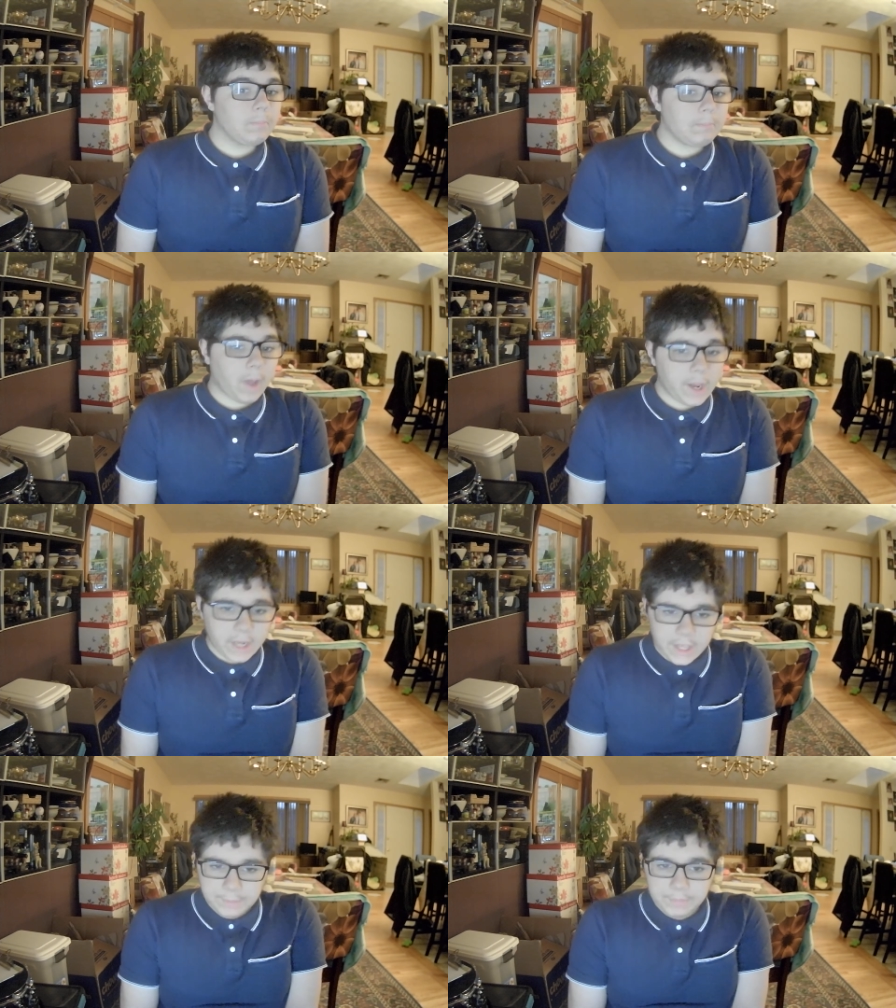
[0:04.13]
my
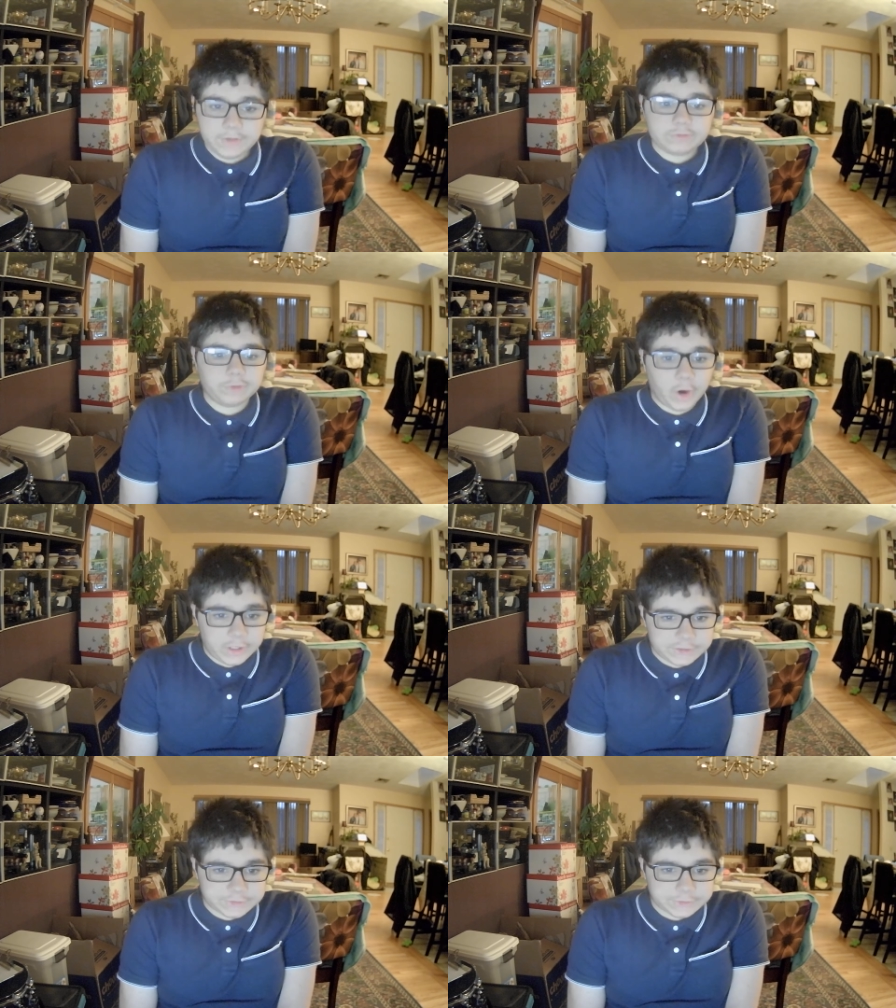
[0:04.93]
name is
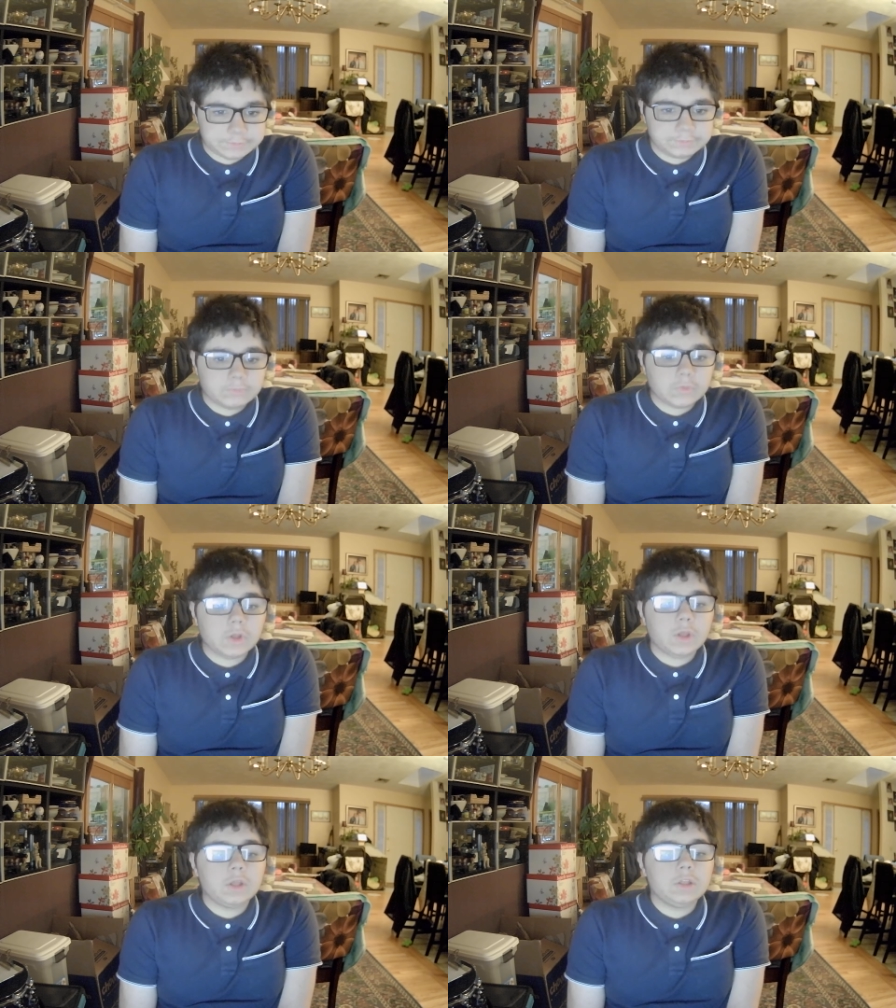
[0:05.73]
Ross.
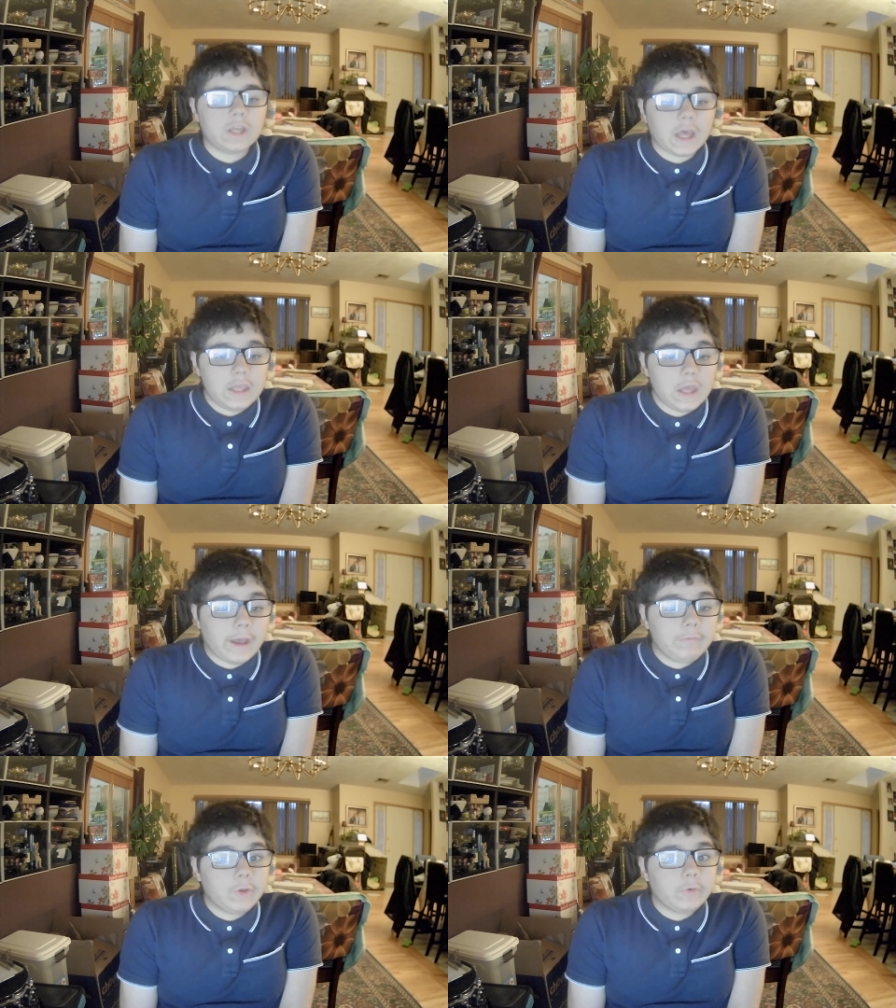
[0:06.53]
Today
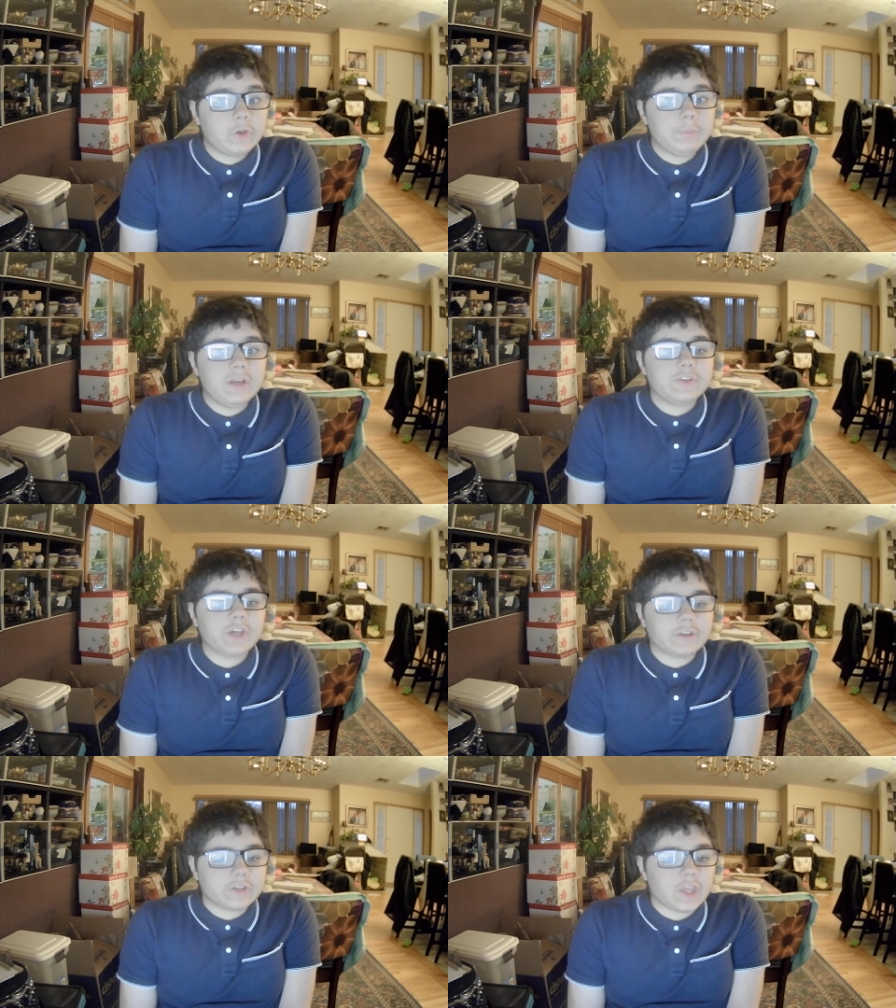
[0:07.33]
I'm going to be
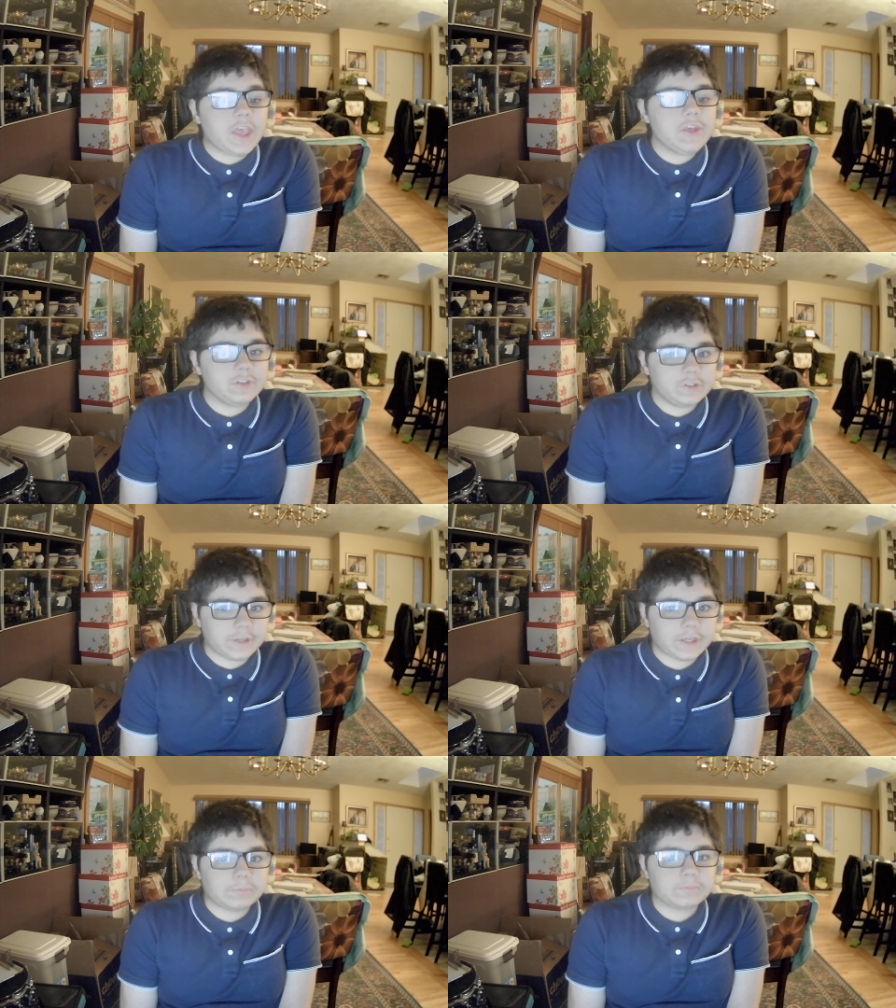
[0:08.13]
discussing
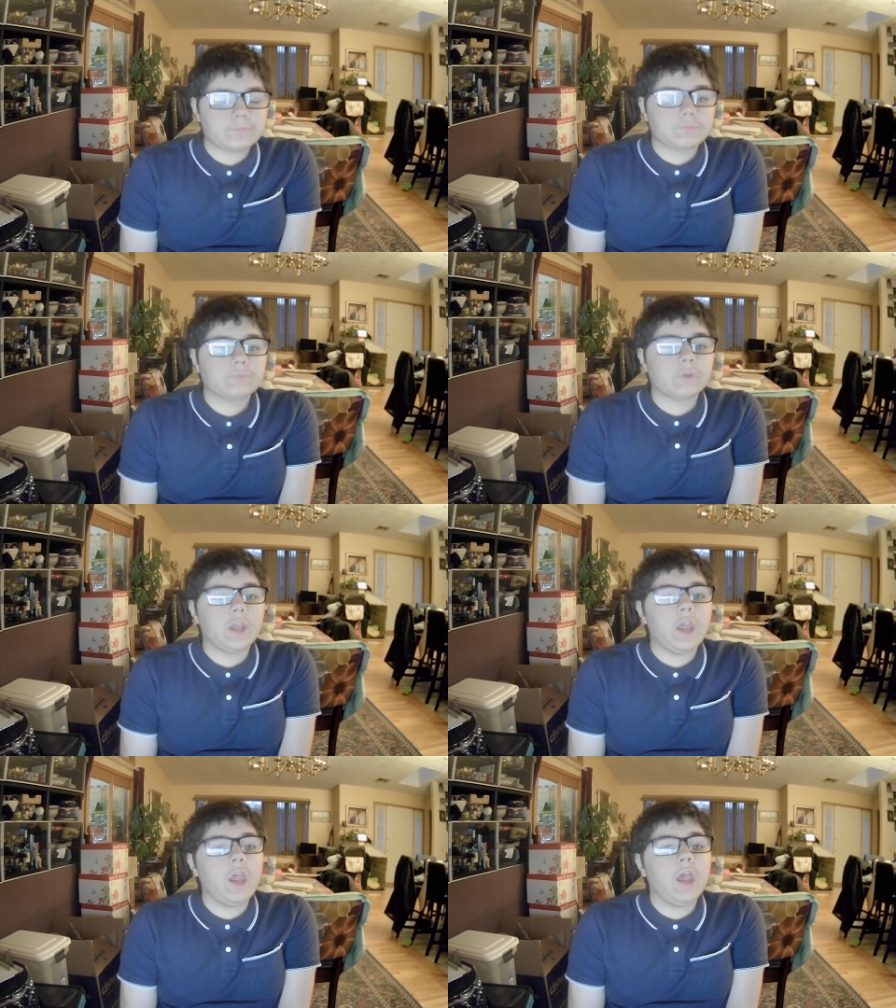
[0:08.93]
history,
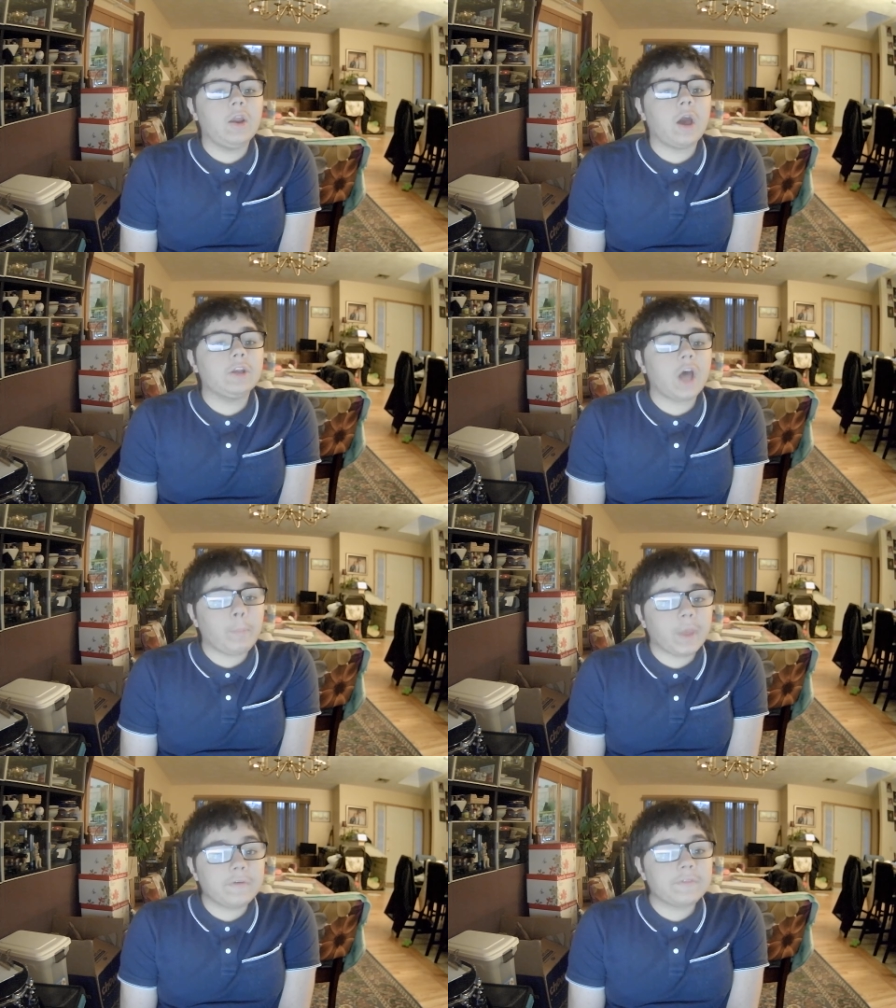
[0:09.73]
and a
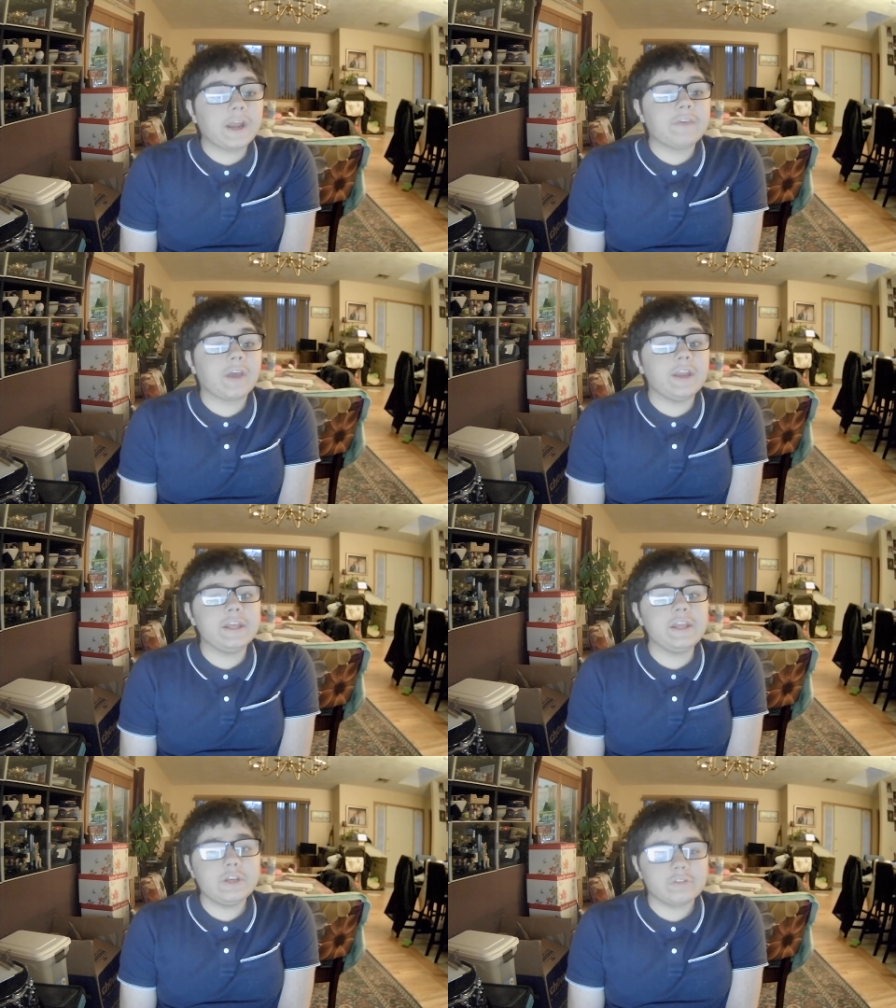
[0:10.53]
topic that I find
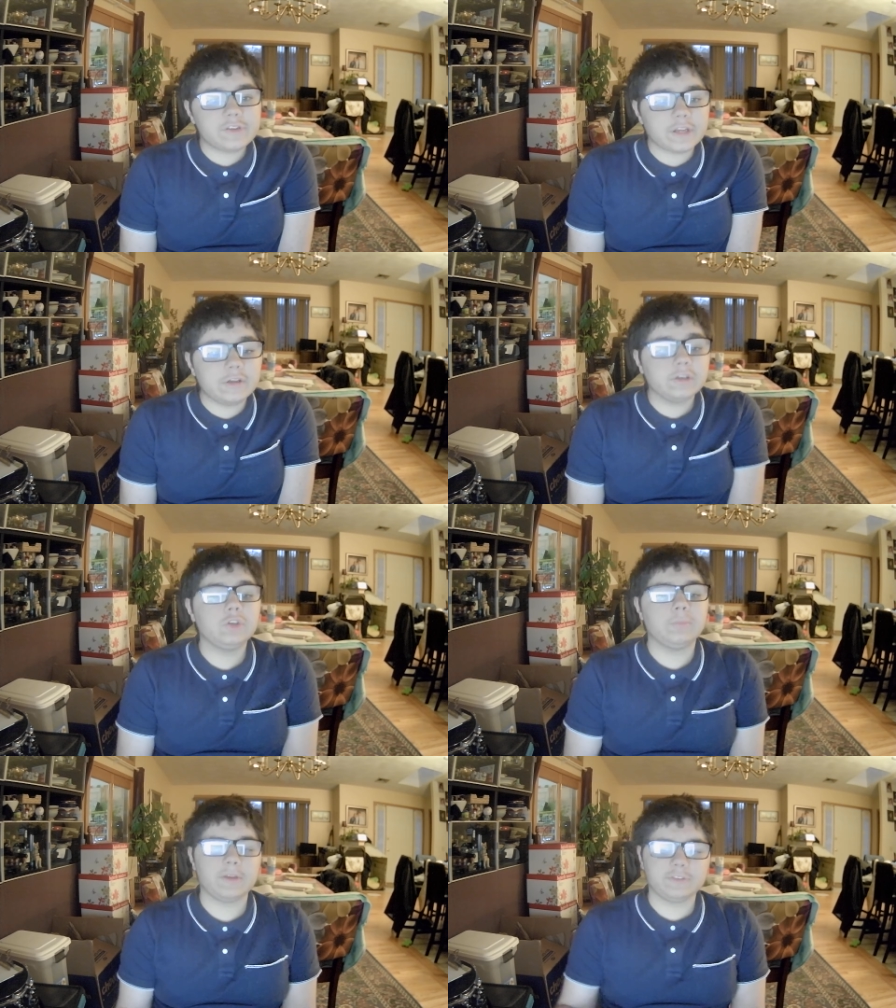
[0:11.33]
interesting to
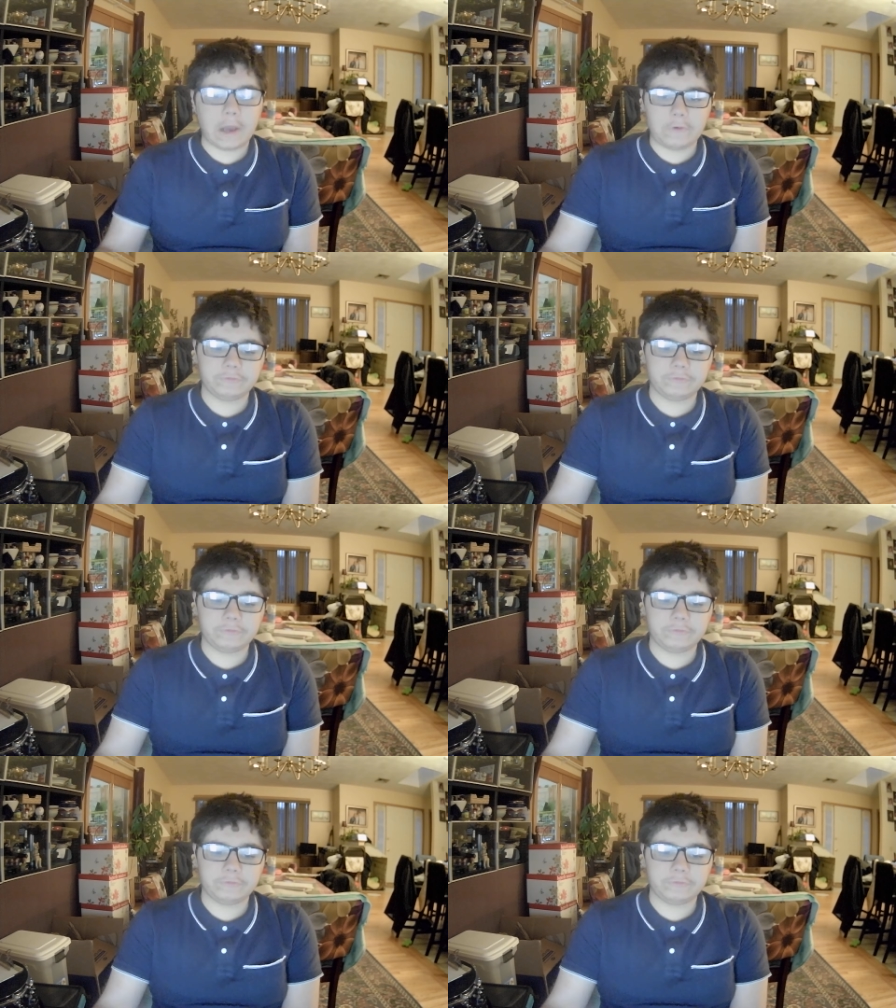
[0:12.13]
myself.